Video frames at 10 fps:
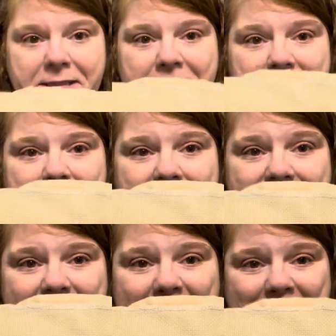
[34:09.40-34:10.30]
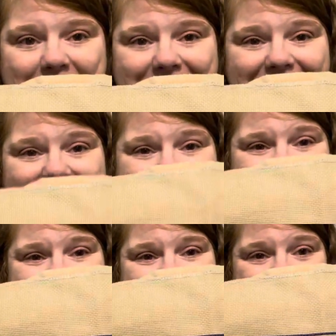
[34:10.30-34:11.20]
That's it. I
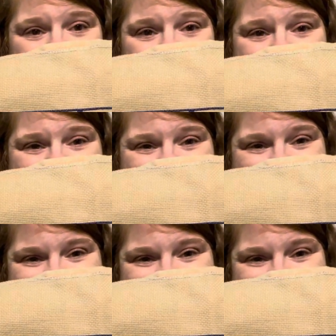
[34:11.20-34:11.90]
just got some blue done.